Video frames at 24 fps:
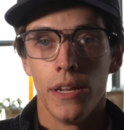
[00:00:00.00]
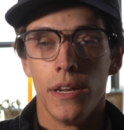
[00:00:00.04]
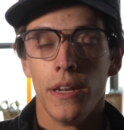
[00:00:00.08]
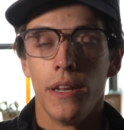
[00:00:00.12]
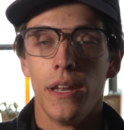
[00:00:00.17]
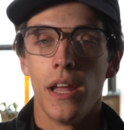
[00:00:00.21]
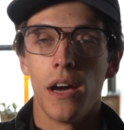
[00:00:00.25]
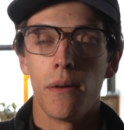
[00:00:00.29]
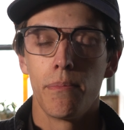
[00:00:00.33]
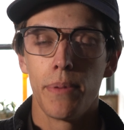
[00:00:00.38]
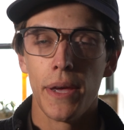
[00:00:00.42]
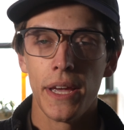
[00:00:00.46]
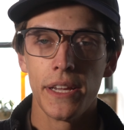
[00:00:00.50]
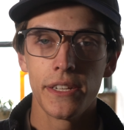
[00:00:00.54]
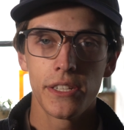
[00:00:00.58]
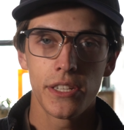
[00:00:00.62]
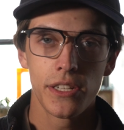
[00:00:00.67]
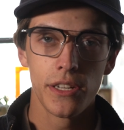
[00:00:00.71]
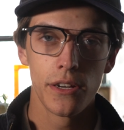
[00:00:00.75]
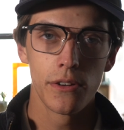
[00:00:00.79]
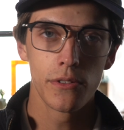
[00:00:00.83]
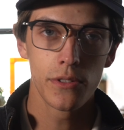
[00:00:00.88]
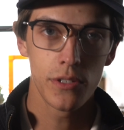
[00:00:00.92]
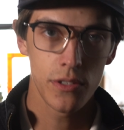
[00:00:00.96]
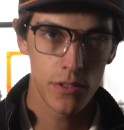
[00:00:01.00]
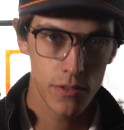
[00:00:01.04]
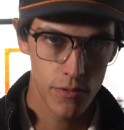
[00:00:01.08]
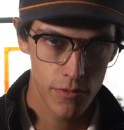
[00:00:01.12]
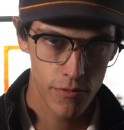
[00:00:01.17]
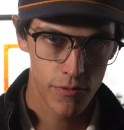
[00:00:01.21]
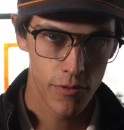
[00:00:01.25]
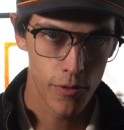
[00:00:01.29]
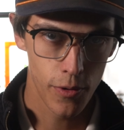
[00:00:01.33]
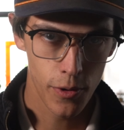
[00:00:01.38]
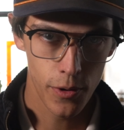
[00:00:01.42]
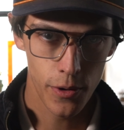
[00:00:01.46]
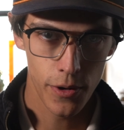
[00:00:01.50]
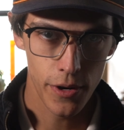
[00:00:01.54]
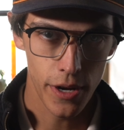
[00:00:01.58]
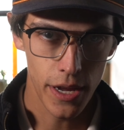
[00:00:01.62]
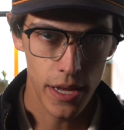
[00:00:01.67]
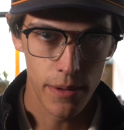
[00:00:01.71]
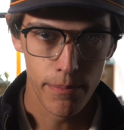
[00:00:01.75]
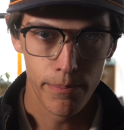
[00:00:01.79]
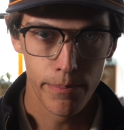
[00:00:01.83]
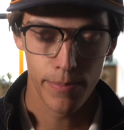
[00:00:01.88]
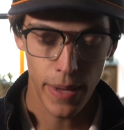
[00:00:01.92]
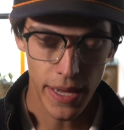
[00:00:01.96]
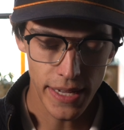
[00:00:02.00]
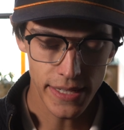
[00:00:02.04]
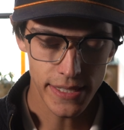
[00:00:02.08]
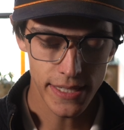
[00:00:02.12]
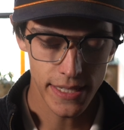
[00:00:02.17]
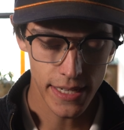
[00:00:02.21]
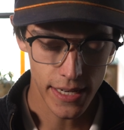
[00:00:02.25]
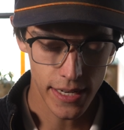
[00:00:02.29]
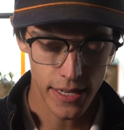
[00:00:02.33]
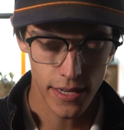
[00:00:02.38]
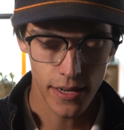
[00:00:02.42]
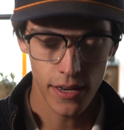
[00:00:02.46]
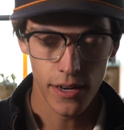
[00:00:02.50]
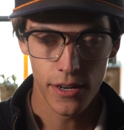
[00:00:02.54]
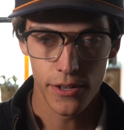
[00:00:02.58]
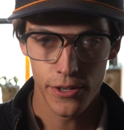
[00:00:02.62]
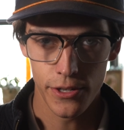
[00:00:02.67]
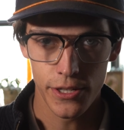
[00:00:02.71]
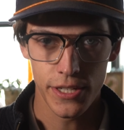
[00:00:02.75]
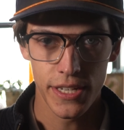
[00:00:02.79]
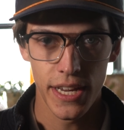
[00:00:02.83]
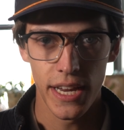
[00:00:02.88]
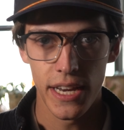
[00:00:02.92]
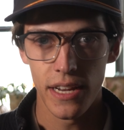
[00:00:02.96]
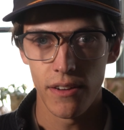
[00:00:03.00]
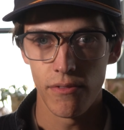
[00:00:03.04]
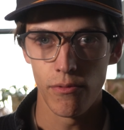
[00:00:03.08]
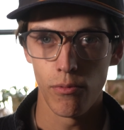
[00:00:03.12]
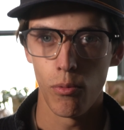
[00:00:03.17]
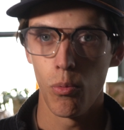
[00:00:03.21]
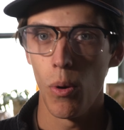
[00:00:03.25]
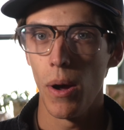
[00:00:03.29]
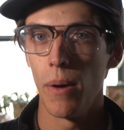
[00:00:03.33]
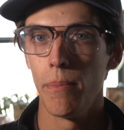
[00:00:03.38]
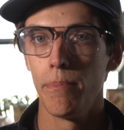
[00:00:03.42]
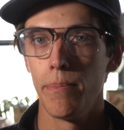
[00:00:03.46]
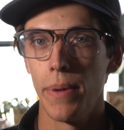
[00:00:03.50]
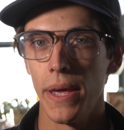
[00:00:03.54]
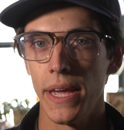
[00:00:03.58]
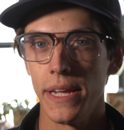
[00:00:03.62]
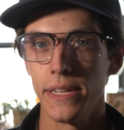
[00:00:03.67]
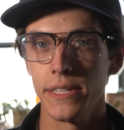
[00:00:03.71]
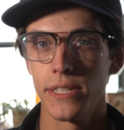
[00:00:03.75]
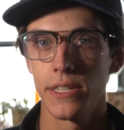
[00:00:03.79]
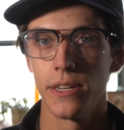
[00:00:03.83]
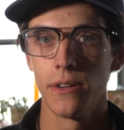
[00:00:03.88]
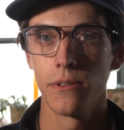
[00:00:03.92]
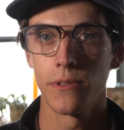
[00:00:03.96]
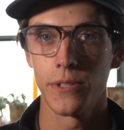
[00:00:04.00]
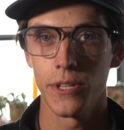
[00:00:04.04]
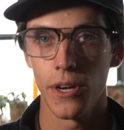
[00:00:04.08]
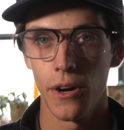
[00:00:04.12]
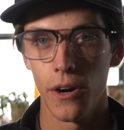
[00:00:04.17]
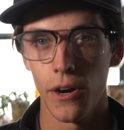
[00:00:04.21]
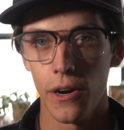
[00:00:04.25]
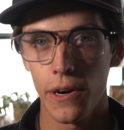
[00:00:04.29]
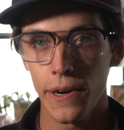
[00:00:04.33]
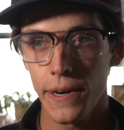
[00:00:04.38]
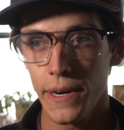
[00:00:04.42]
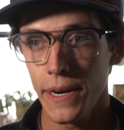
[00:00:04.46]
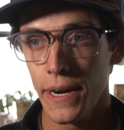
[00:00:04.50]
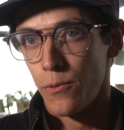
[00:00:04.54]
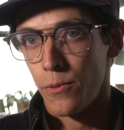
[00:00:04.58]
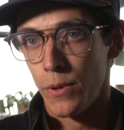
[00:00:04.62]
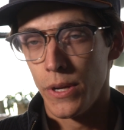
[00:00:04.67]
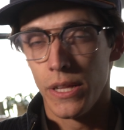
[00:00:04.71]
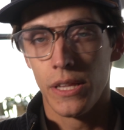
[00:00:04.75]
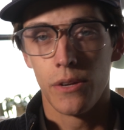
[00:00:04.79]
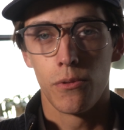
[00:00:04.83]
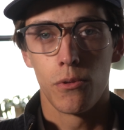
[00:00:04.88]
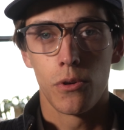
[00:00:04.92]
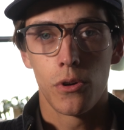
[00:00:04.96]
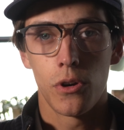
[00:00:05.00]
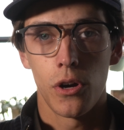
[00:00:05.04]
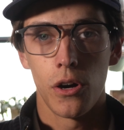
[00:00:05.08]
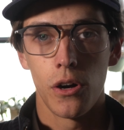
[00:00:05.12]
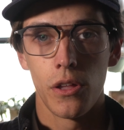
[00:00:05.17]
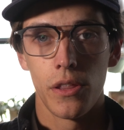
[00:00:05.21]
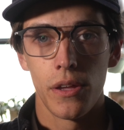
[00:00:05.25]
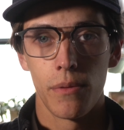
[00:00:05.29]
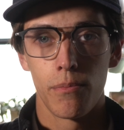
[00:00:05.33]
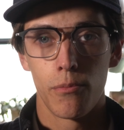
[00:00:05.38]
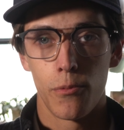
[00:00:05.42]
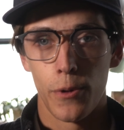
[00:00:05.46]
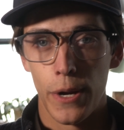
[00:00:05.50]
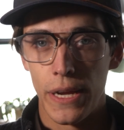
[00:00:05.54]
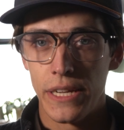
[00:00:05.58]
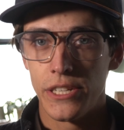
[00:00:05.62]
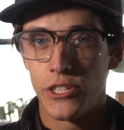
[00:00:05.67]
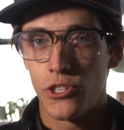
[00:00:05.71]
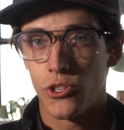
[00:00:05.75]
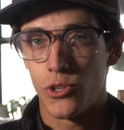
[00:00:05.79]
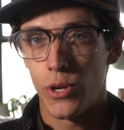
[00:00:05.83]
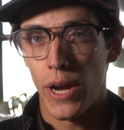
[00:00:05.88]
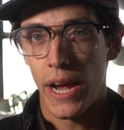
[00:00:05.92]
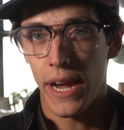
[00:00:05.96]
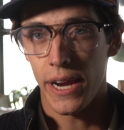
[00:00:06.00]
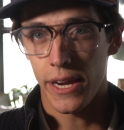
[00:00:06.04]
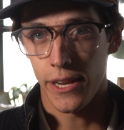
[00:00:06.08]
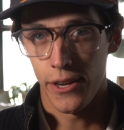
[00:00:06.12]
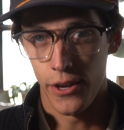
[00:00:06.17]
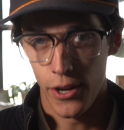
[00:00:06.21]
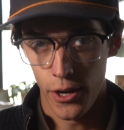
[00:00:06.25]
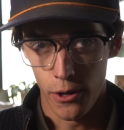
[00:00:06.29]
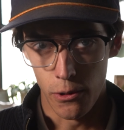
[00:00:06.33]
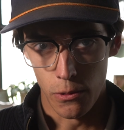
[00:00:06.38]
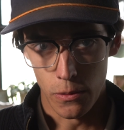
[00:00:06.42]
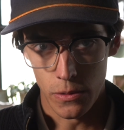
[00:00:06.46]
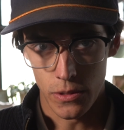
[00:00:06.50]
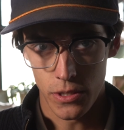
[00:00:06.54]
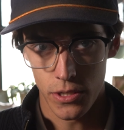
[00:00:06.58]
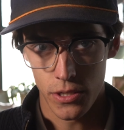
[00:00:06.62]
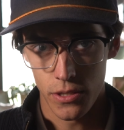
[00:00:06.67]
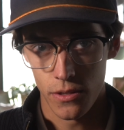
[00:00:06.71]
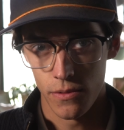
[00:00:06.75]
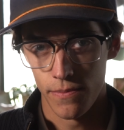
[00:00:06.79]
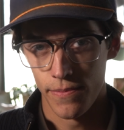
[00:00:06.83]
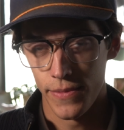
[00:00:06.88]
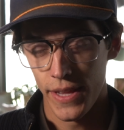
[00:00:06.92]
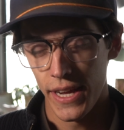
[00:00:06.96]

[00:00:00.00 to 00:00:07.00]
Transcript: Now, pace notes, for a basic understanding of what pace notes are, really we'll call them racetrack notes.